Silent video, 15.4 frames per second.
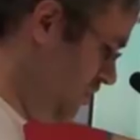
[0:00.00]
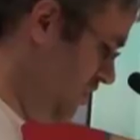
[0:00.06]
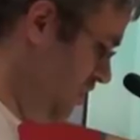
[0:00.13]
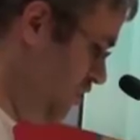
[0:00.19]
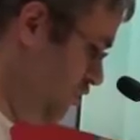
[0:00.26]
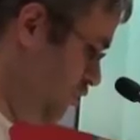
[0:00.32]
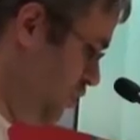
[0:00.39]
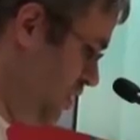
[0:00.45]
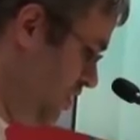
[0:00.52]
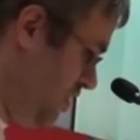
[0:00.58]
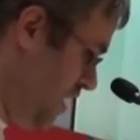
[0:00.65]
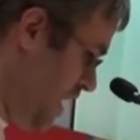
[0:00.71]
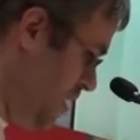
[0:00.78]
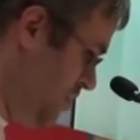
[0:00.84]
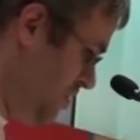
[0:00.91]
Since
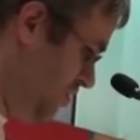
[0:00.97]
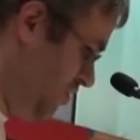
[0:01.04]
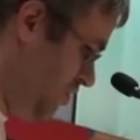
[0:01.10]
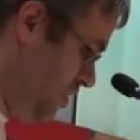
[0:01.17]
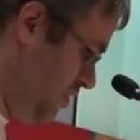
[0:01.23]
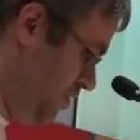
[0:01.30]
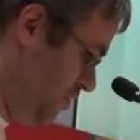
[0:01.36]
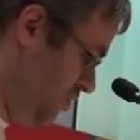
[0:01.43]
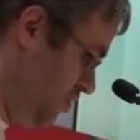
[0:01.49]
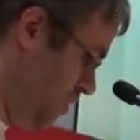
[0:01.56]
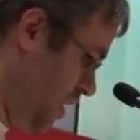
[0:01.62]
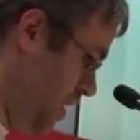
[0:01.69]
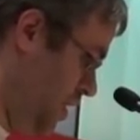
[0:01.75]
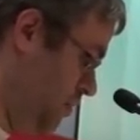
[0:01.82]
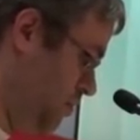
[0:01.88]
realignment saw
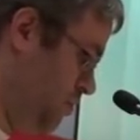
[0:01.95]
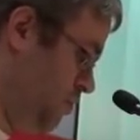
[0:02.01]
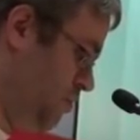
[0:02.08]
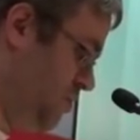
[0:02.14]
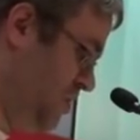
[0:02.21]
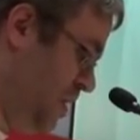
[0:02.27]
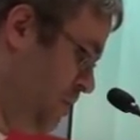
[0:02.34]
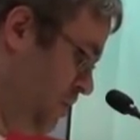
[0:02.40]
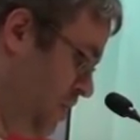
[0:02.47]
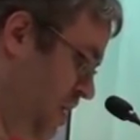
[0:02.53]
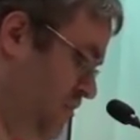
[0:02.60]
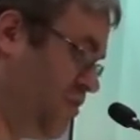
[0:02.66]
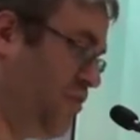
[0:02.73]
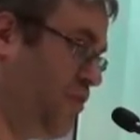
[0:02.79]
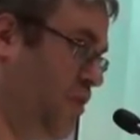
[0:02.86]
the
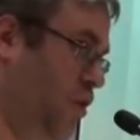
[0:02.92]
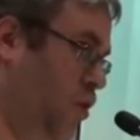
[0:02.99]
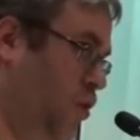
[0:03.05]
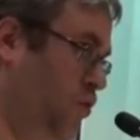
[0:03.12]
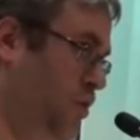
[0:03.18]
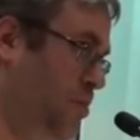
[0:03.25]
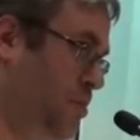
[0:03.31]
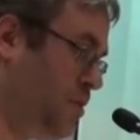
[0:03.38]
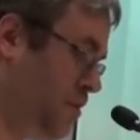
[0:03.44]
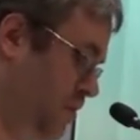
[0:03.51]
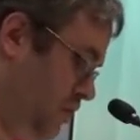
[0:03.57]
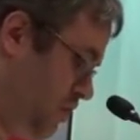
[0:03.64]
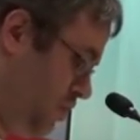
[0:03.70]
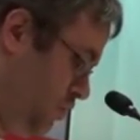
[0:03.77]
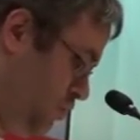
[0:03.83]
Democrats as the only
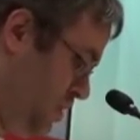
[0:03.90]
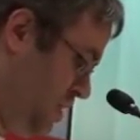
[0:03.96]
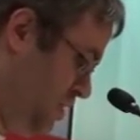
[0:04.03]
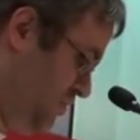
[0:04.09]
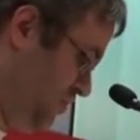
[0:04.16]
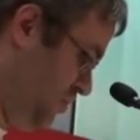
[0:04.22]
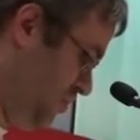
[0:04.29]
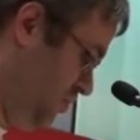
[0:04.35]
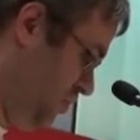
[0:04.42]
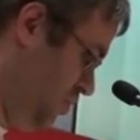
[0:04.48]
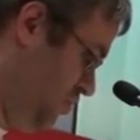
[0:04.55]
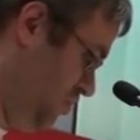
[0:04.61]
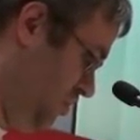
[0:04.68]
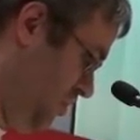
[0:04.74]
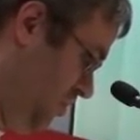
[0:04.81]
political arena for
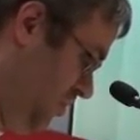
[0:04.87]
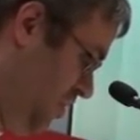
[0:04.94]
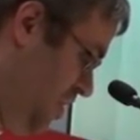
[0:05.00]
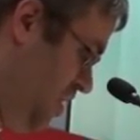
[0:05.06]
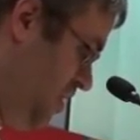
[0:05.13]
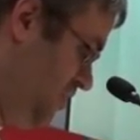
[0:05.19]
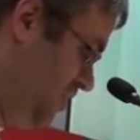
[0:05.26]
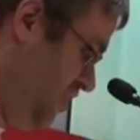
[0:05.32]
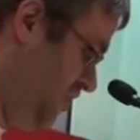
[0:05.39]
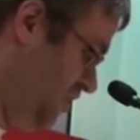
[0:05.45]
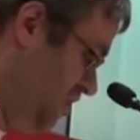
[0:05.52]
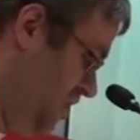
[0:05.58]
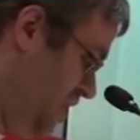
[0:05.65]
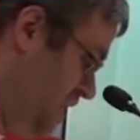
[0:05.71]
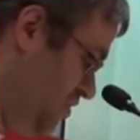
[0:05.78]
socialists,
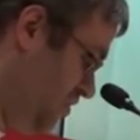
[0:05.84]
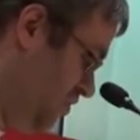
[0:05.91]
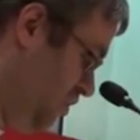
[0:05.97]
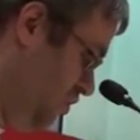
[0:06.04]
this led